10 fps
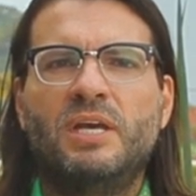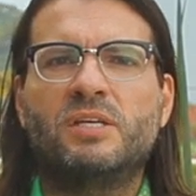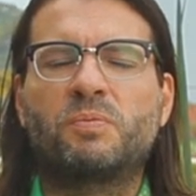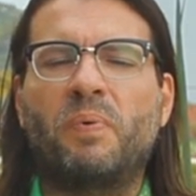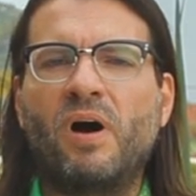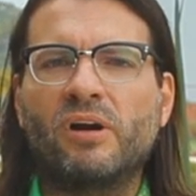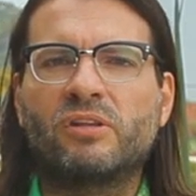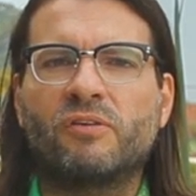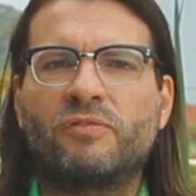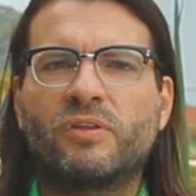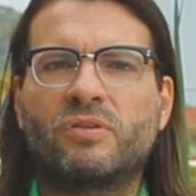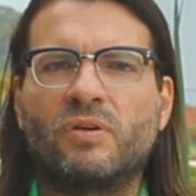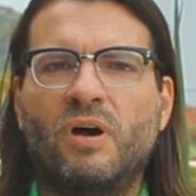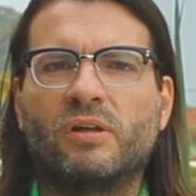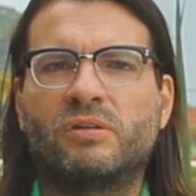is part of the
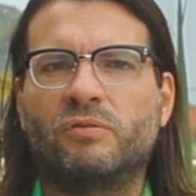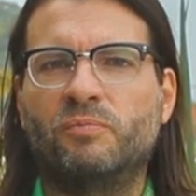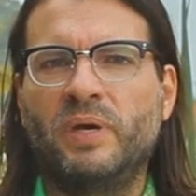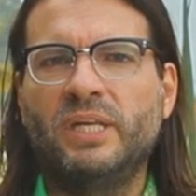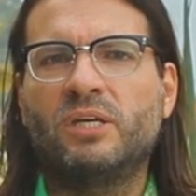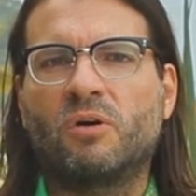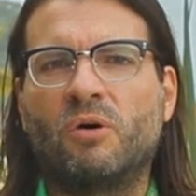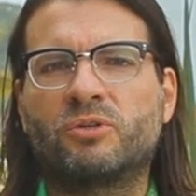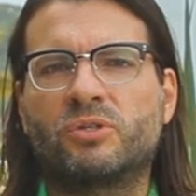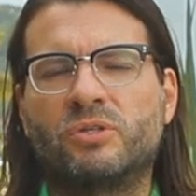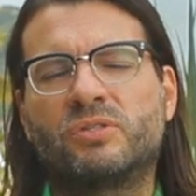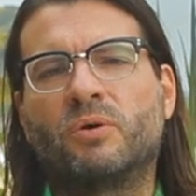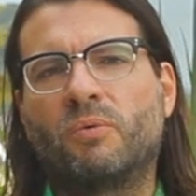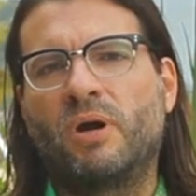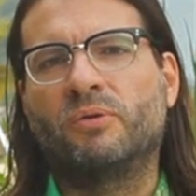thought of many cultures
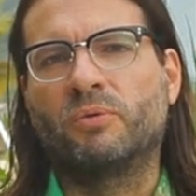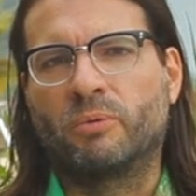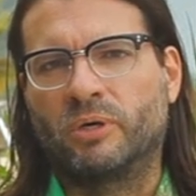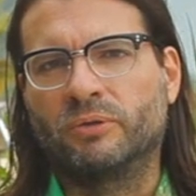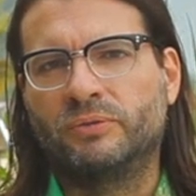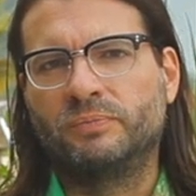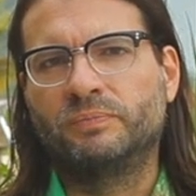around the world